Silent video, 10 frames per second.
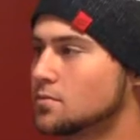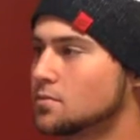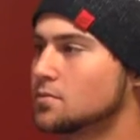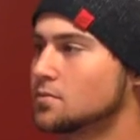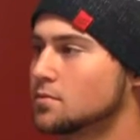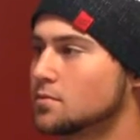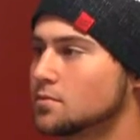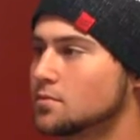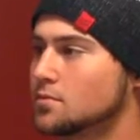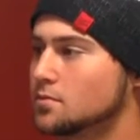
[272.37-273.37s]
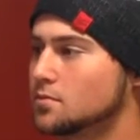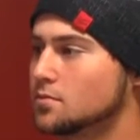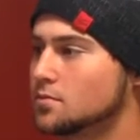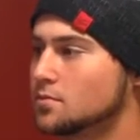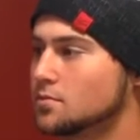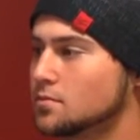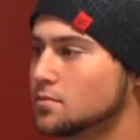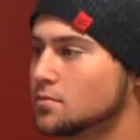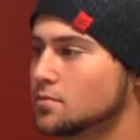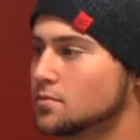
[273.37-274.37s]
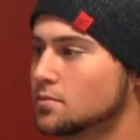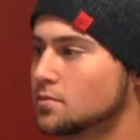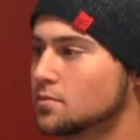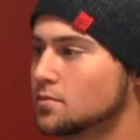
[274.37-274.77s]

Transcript: [no speech]